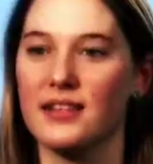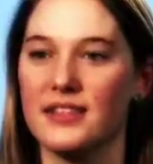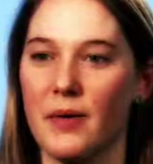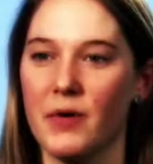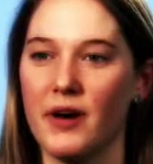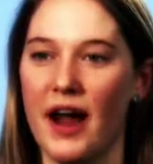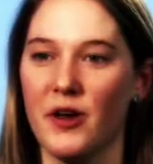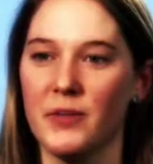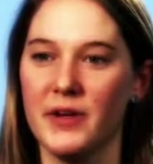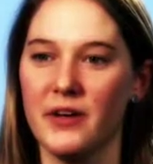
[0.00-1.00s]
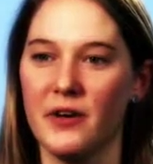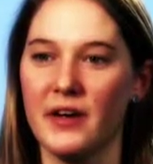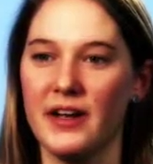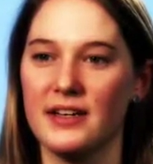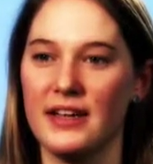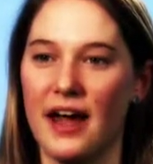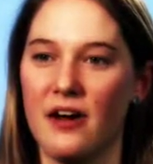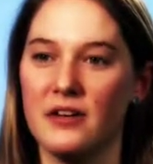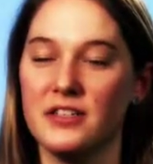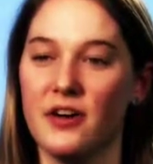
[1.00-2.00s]
This summer, I will be going
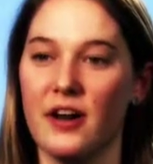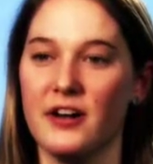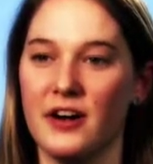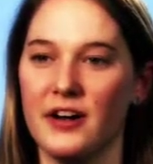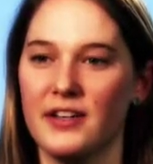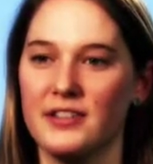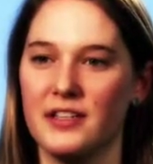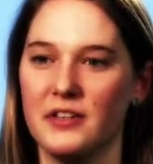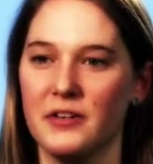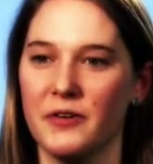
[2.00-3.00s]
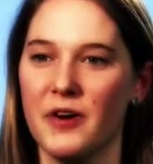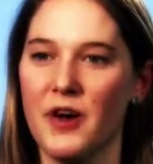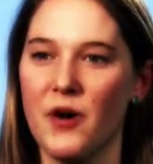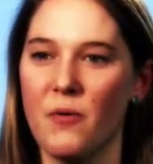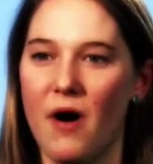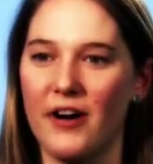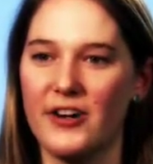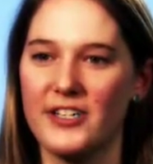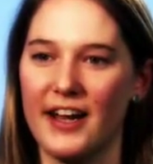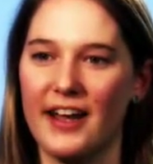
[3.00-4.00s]
down to Honduras to do
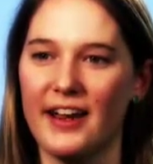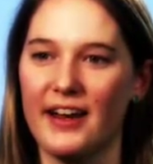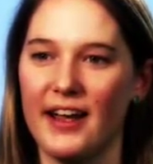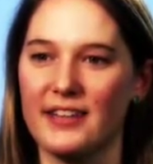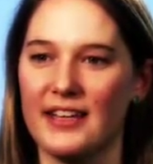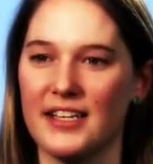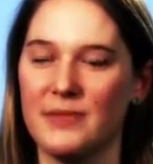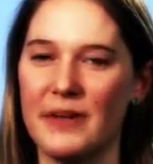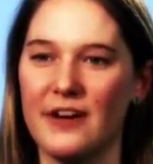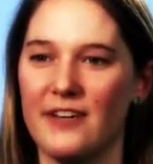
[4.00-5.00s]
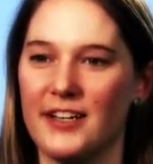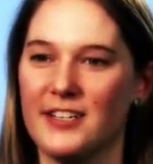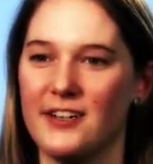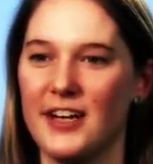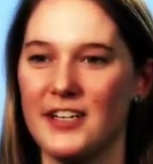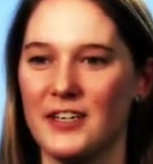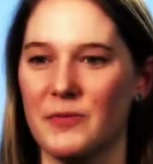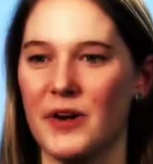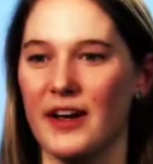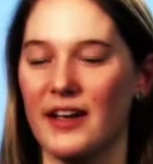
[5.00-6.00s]
watershed assessment and
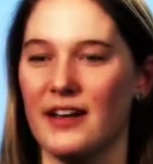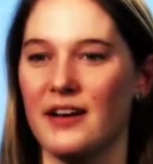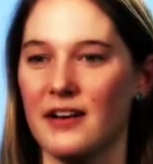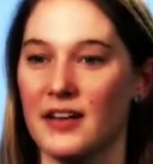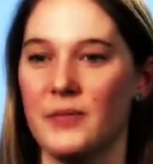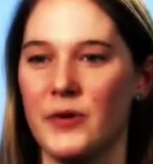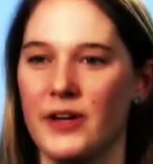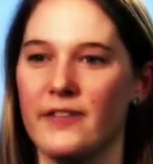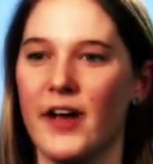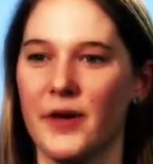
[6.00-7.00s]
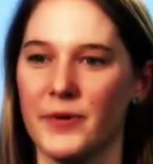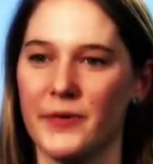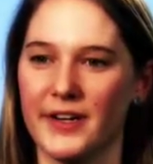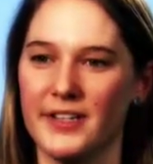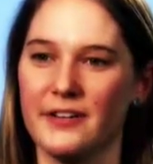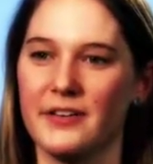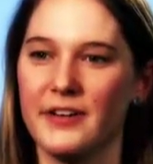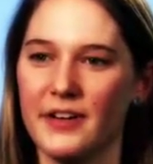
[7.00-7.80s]
restoration work and community development work too.